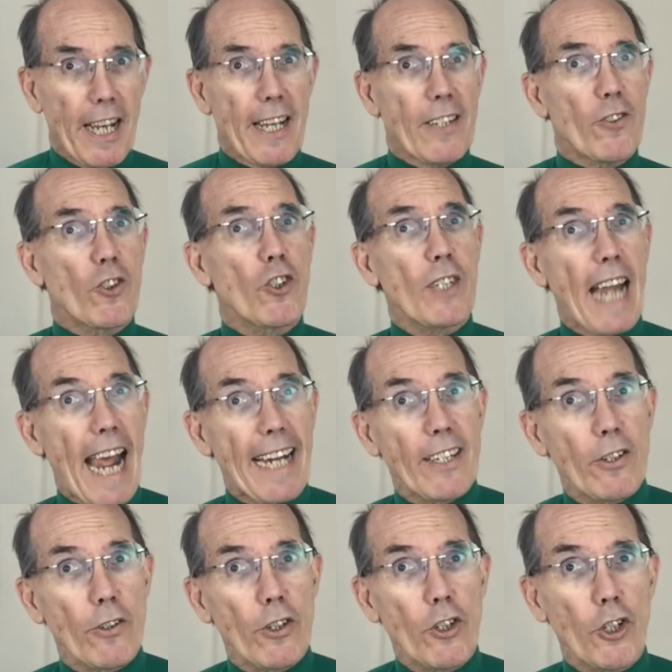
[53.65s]
stand
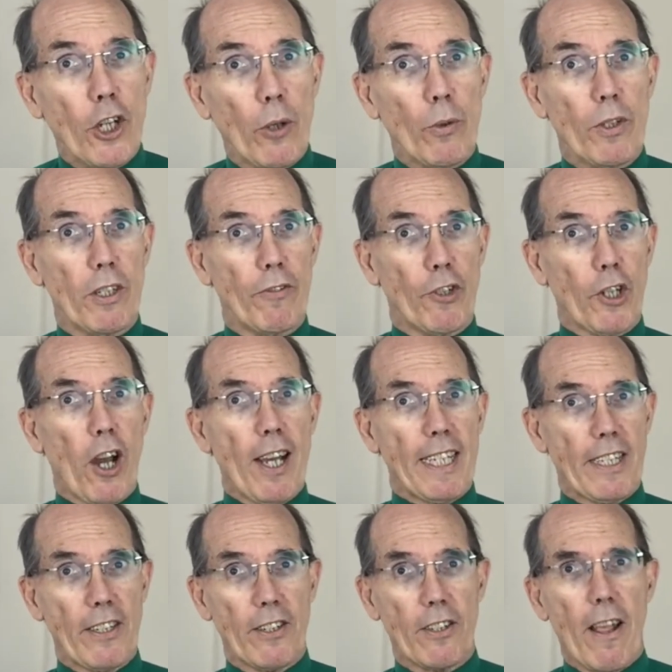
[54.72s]
on the shoulders of
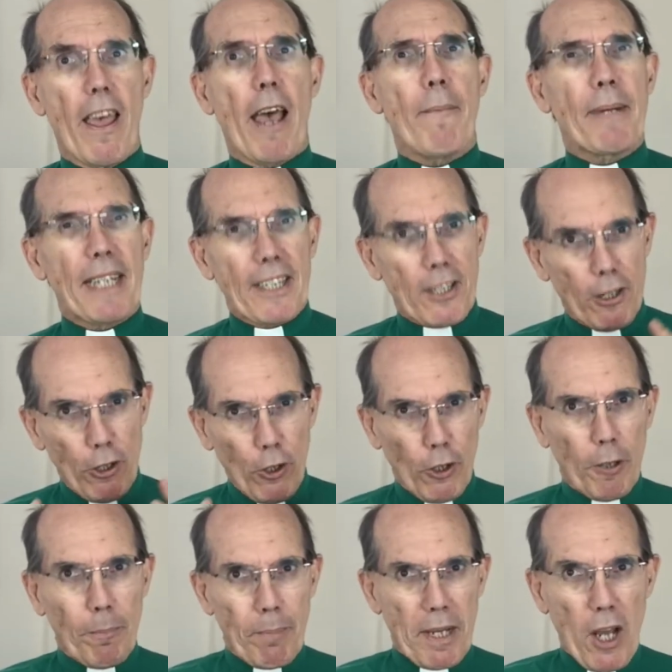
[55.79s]
giants and begin to
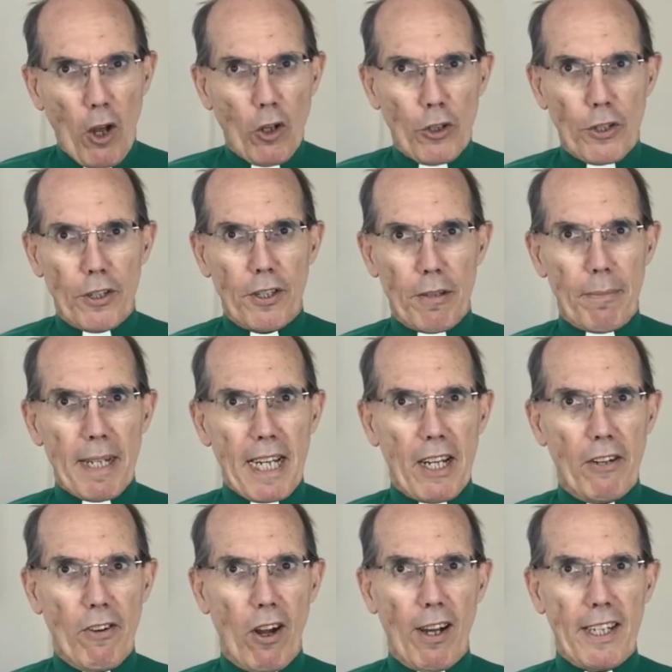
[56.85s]
look beyond the mere
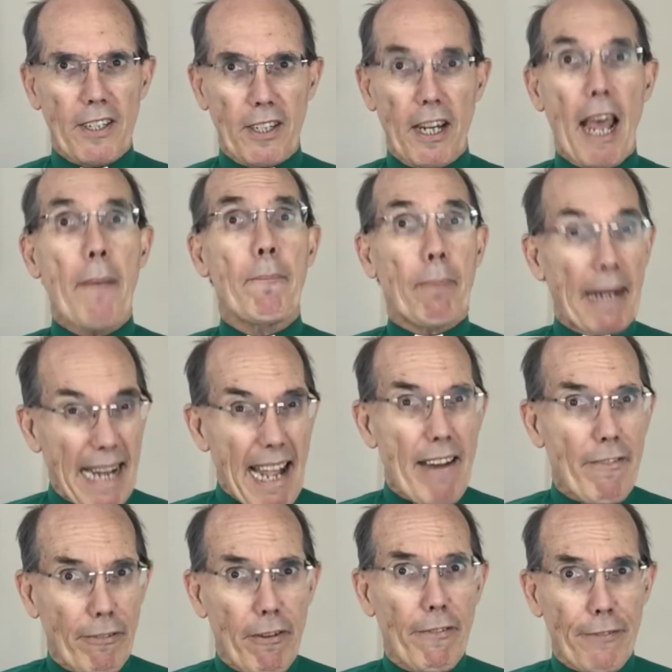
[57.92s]
horizon and plan
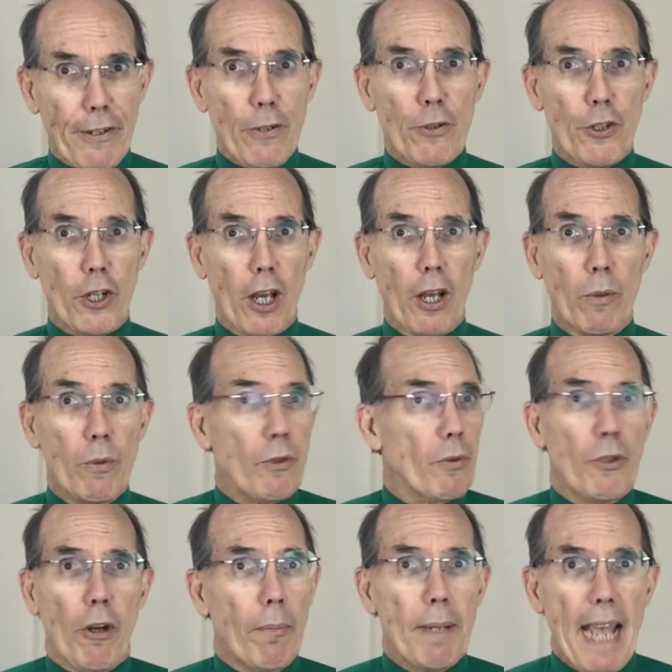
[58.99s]
for a future which will
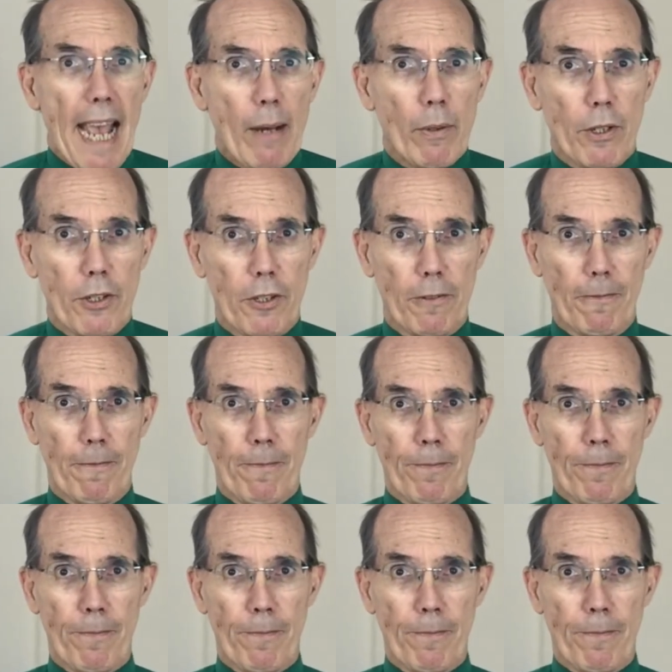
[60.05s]
not be ours?